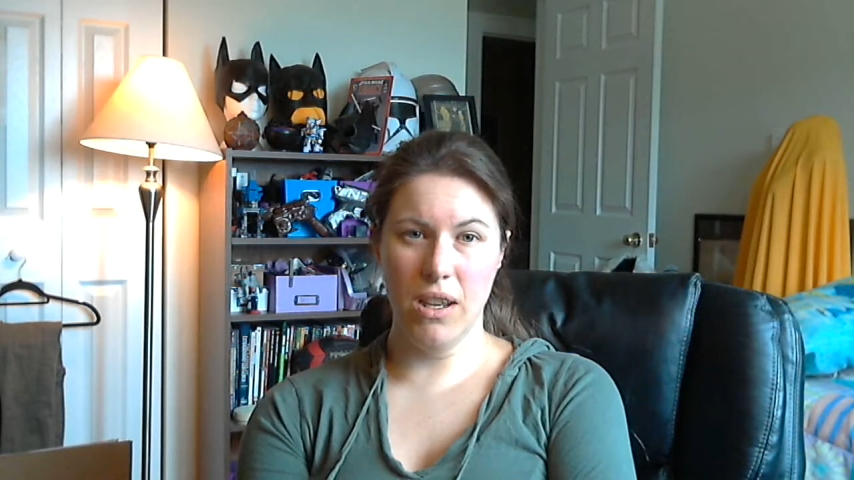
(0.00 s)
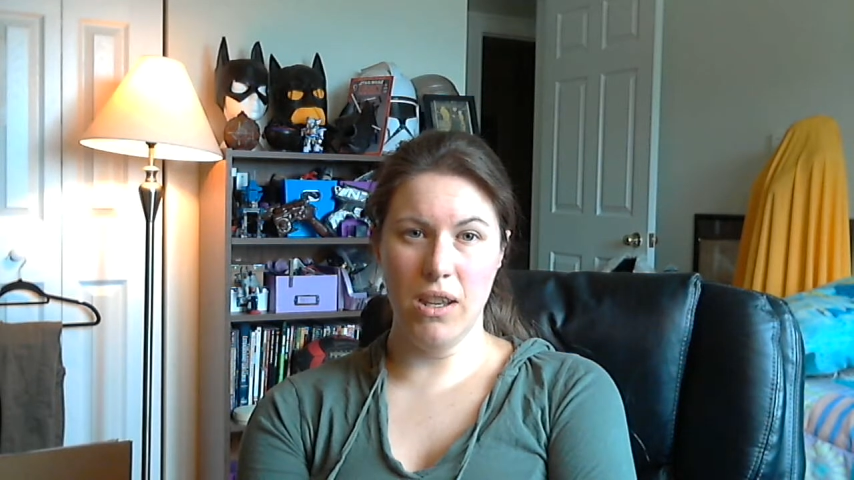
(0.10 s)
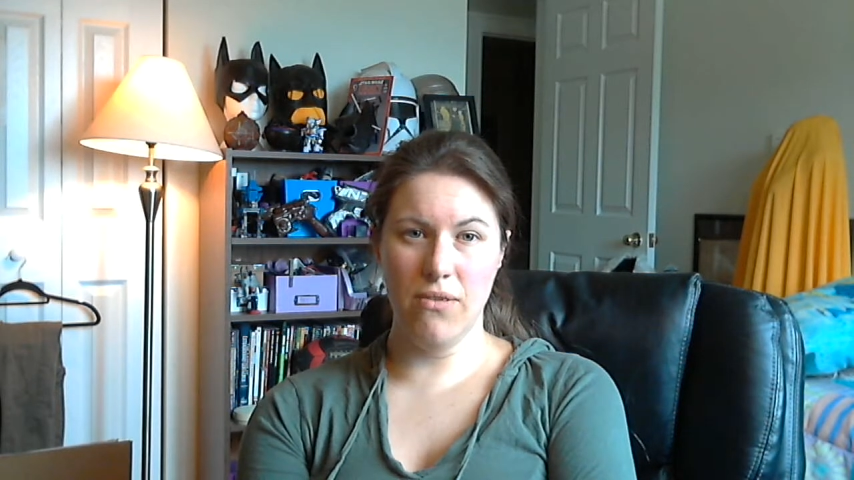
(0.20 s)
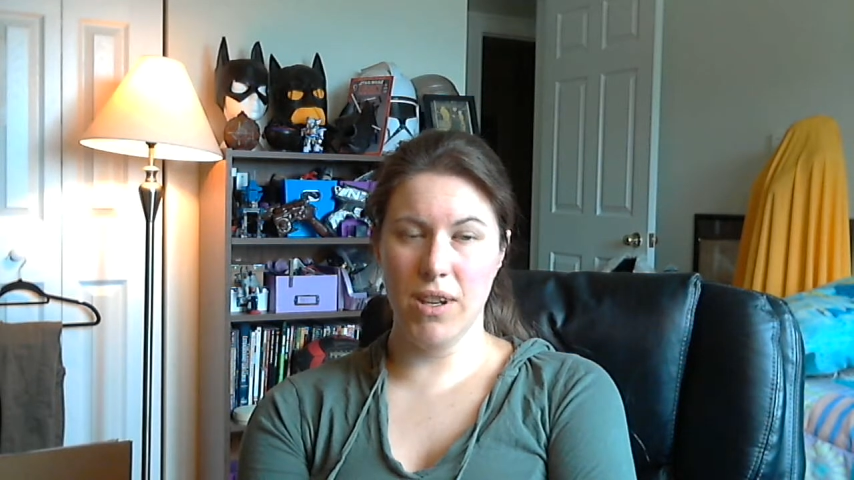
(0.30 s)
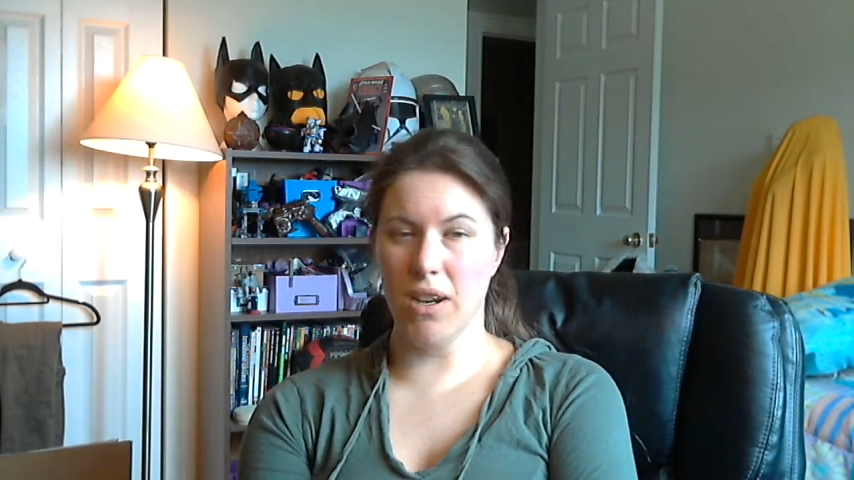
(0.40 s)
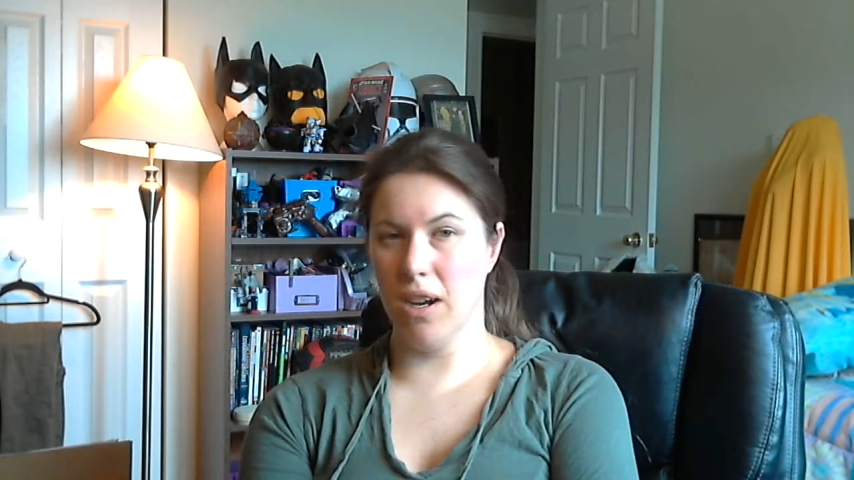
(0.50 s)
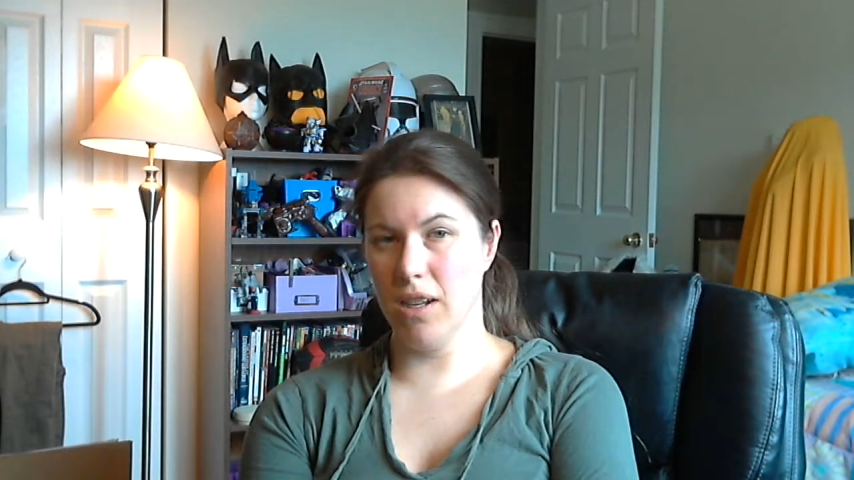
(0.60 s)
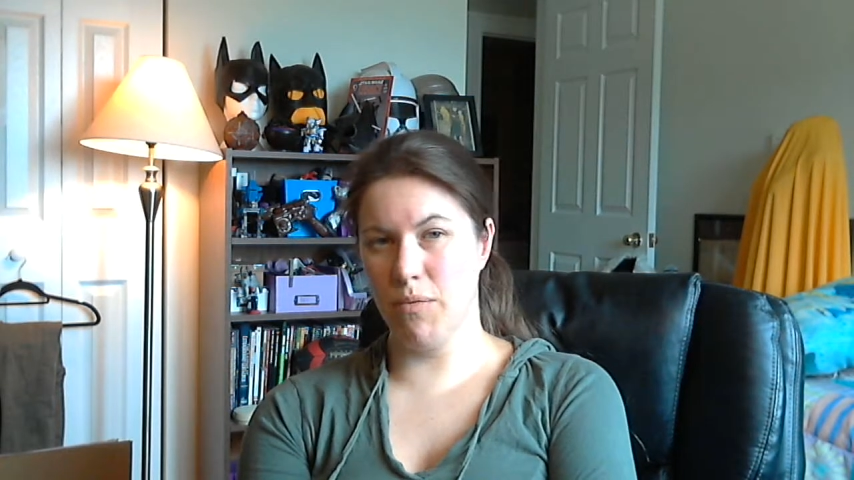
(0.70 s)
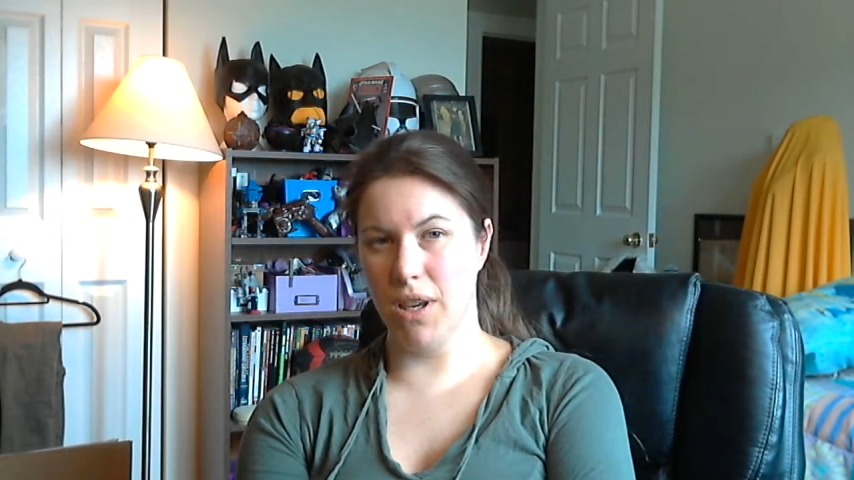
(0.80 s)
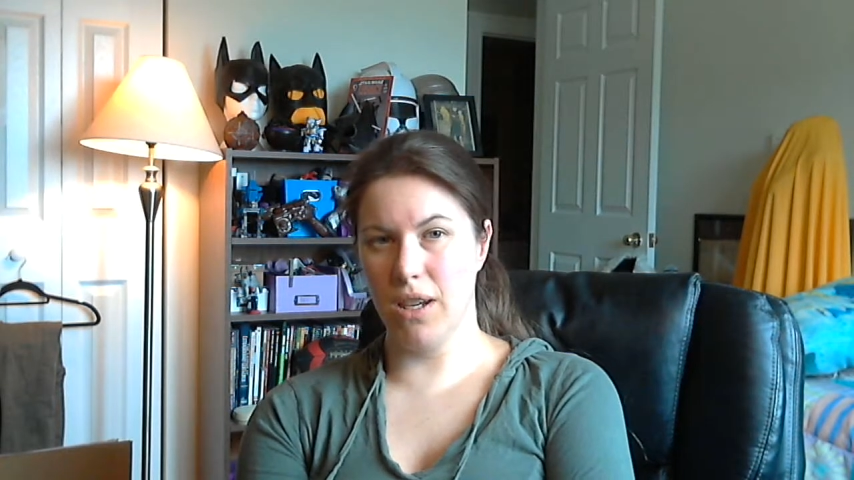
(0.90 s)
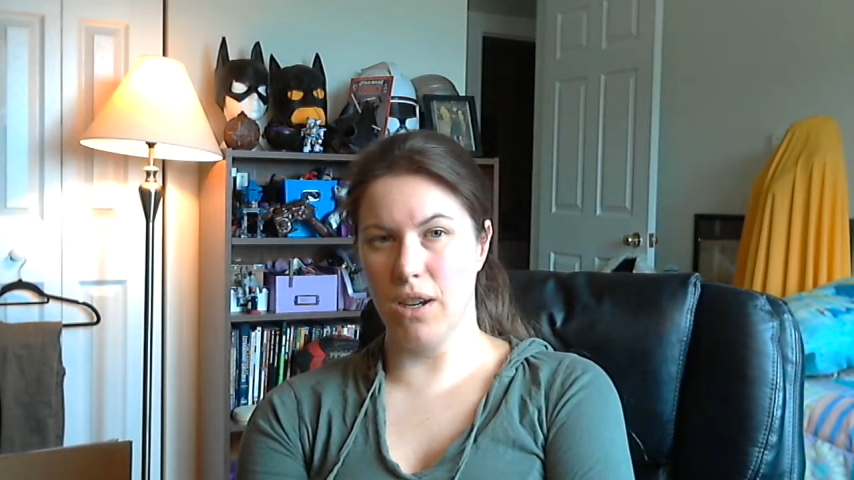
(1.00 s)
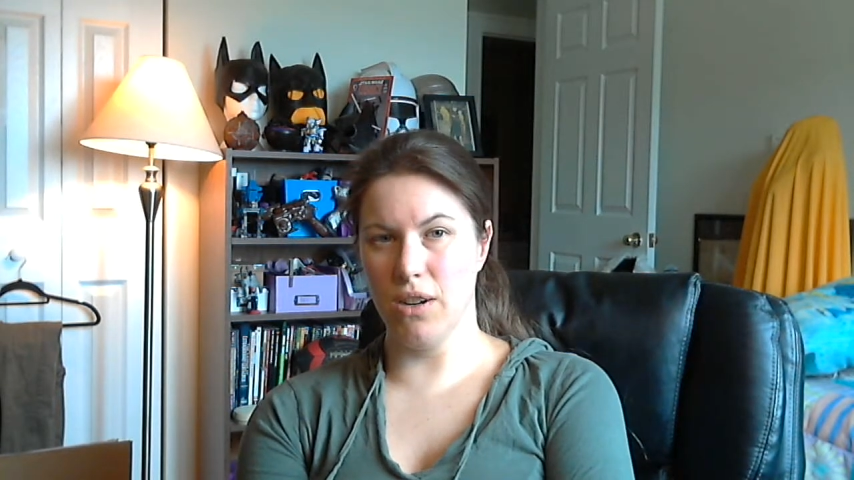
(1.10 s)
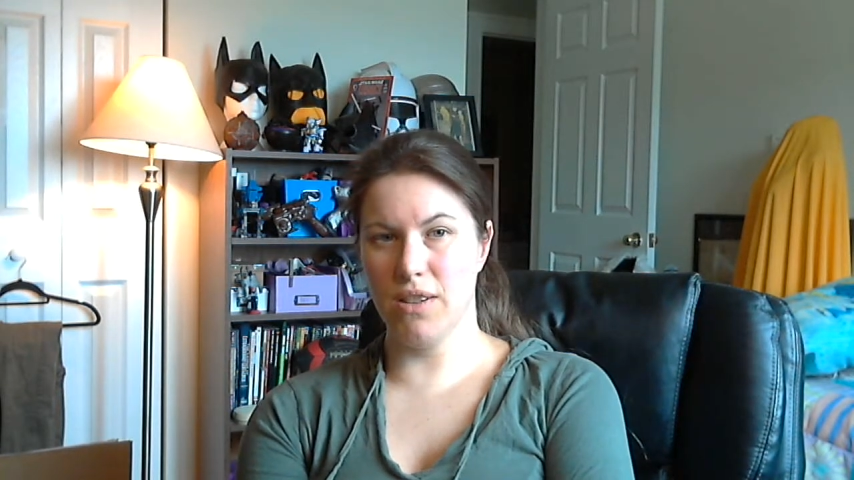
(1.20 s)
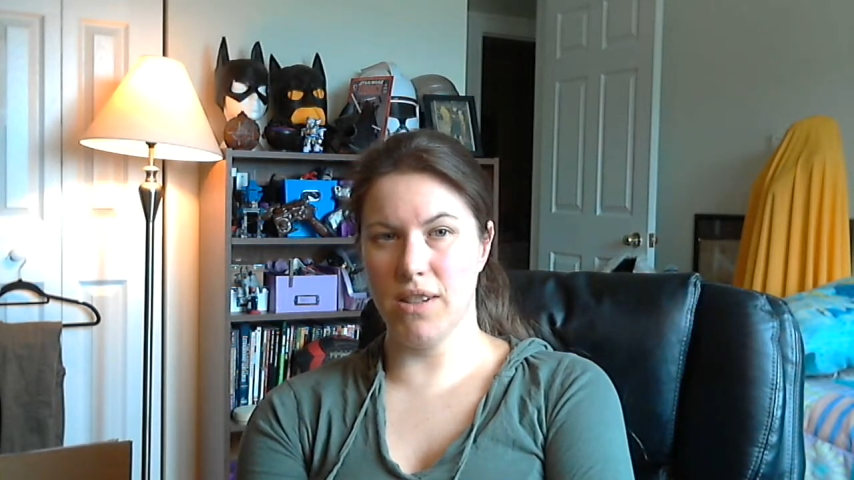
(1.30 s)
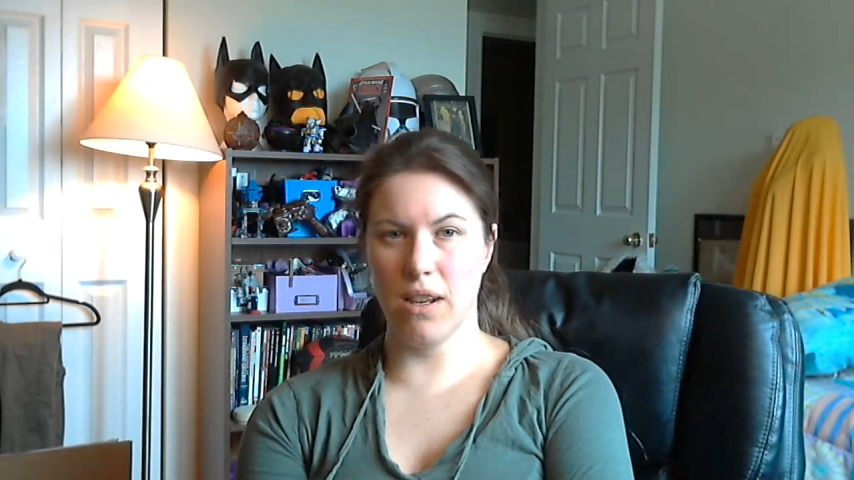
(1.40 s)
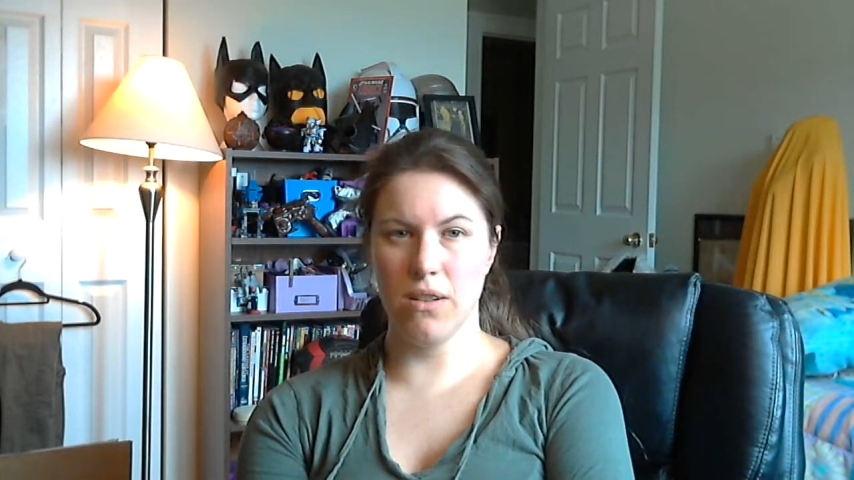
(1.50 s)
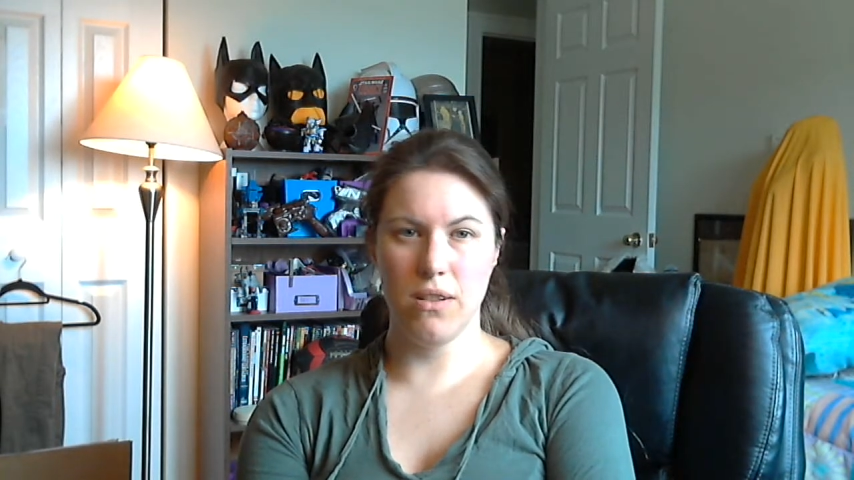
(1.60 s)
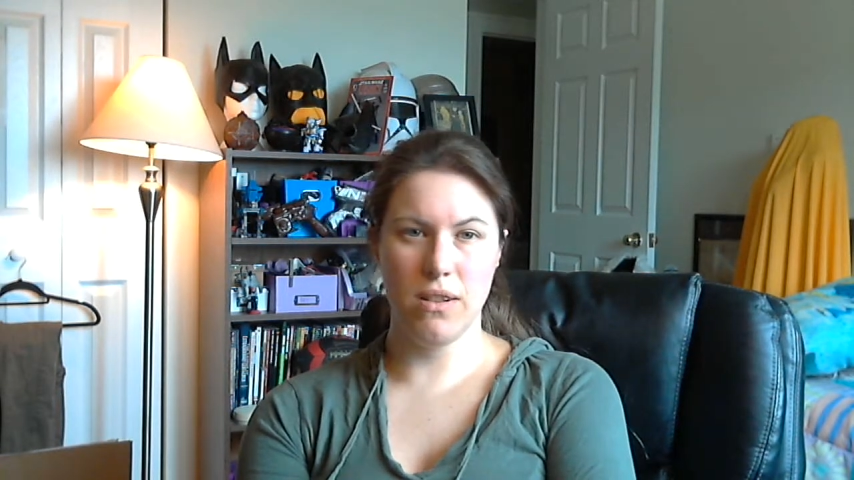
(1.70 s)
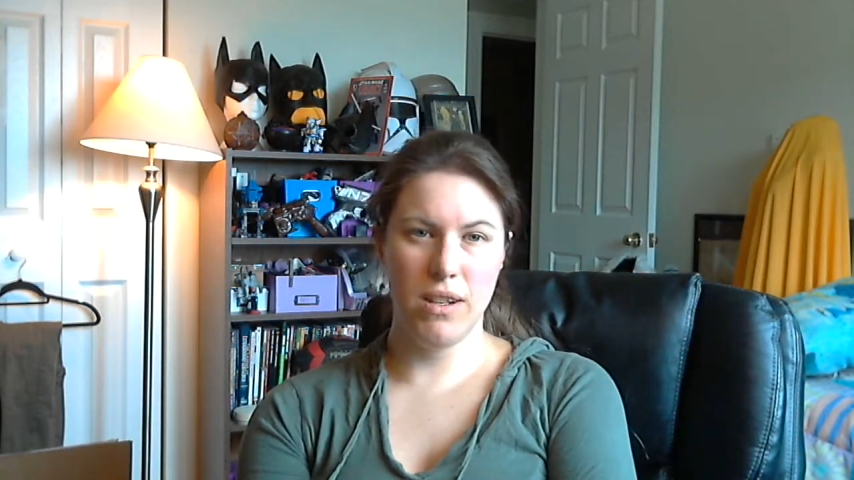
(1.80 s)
a cosplay yard sale.